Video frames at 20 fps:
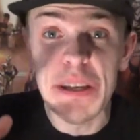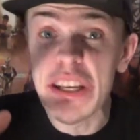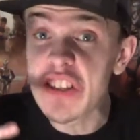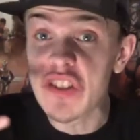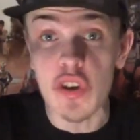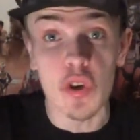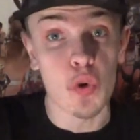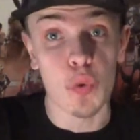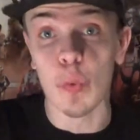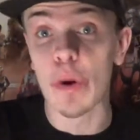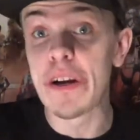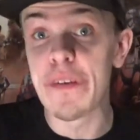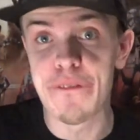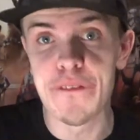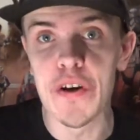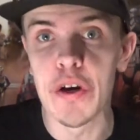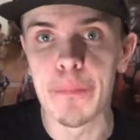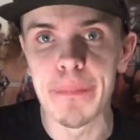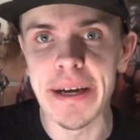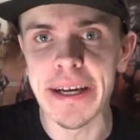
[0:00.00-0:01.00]
He's a great
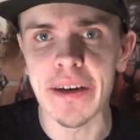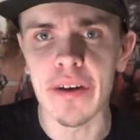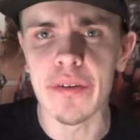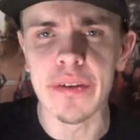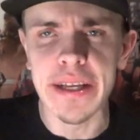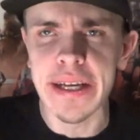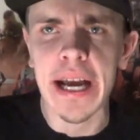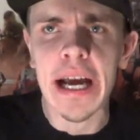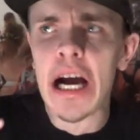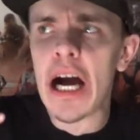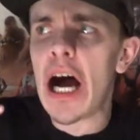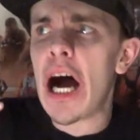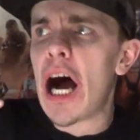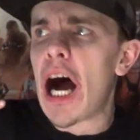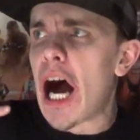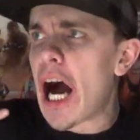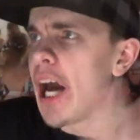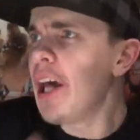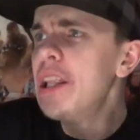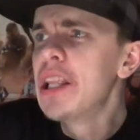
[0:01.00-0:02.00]
filmmaker. Like,
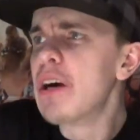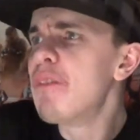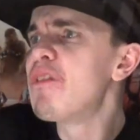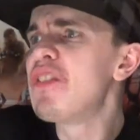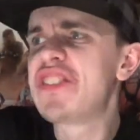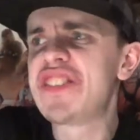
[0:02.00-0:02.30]
I love